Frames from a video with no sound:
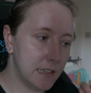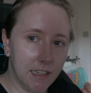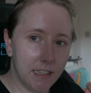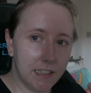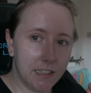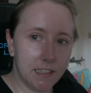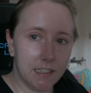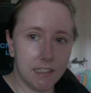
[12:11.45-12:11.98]

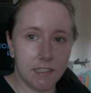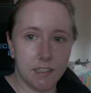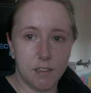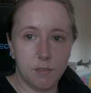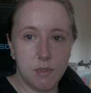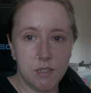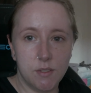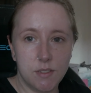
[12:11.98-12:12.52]
And
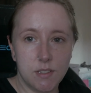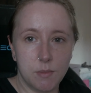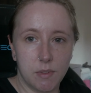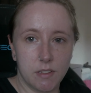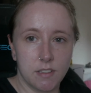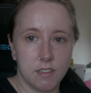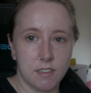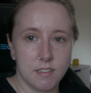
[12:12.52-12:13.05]
I've been doing some
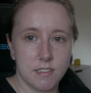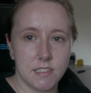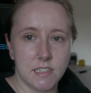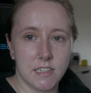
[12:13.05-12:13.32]
other things